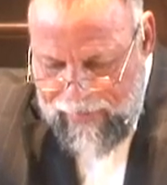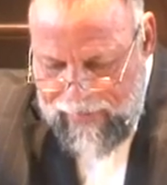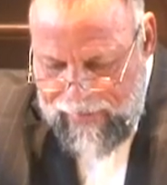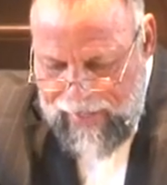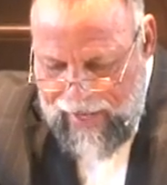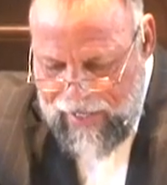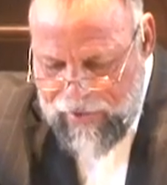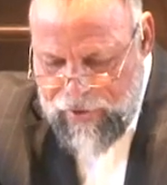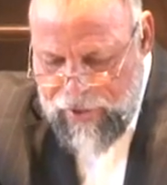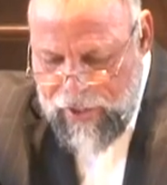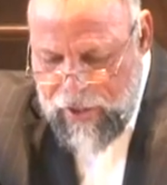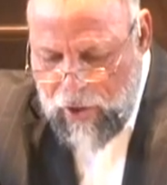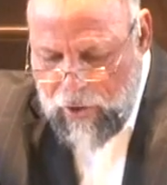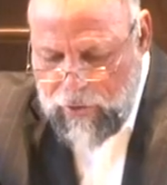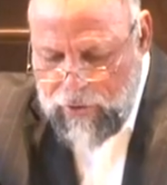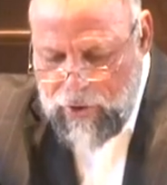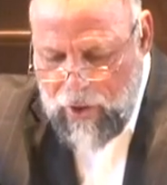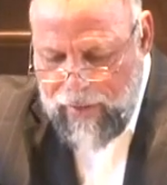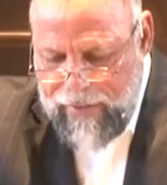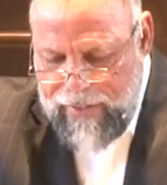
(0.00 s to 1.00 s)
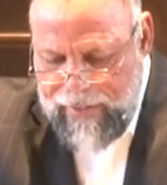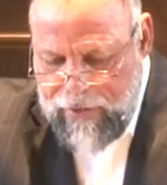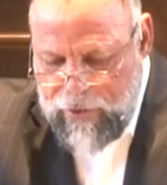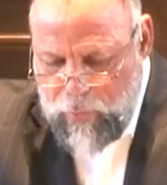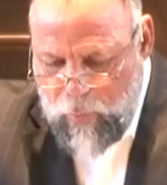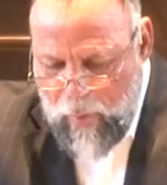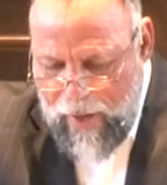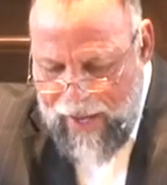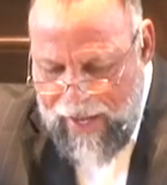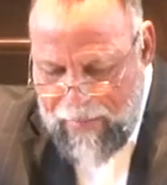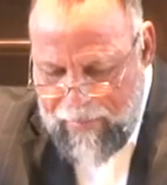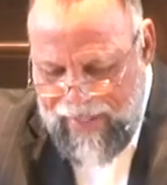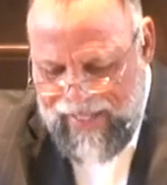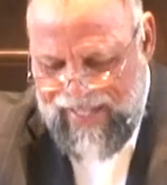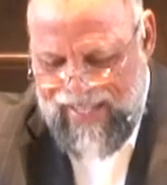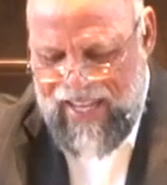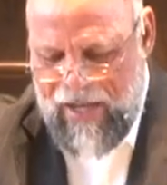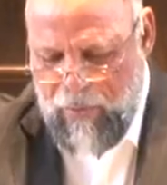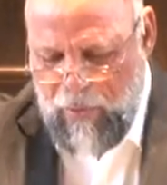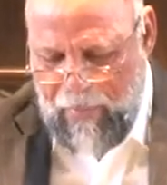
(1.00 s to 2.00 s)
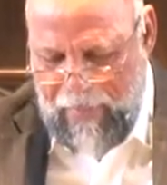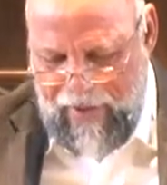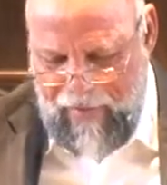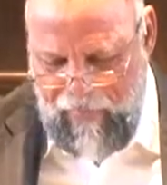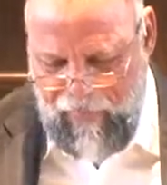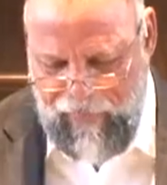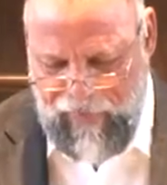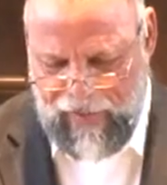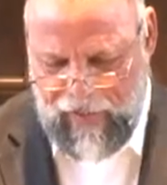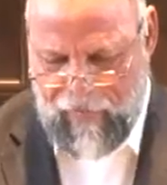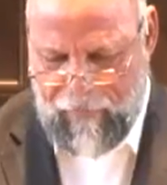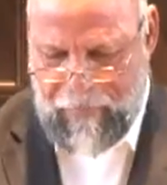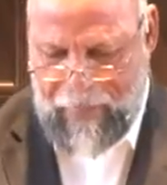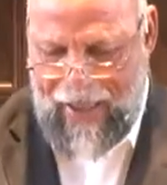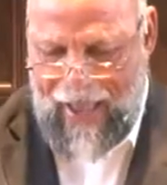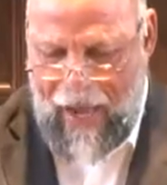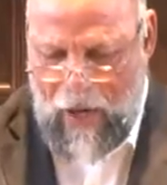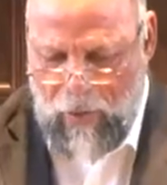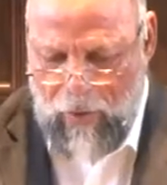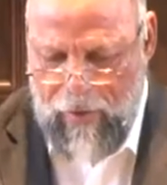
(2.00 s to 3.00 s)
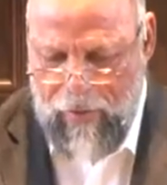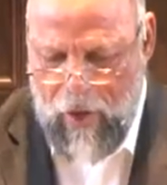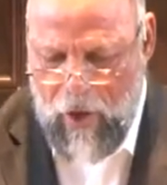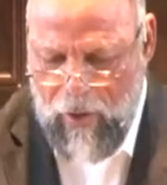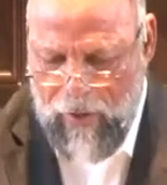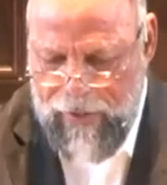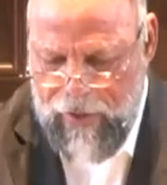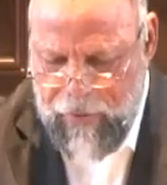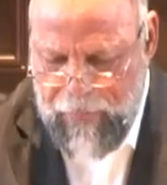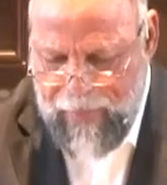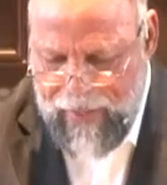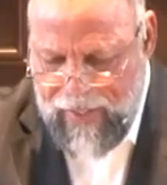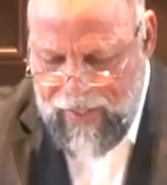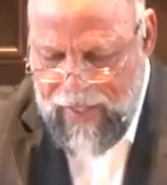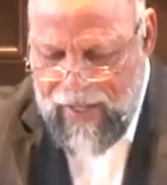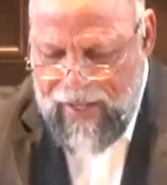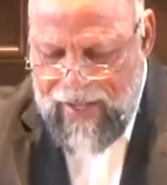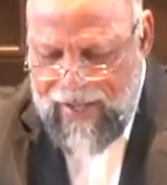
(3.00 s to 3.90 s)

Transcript: as he goes on his way, meaning he will be full of power in the Holy Spirit.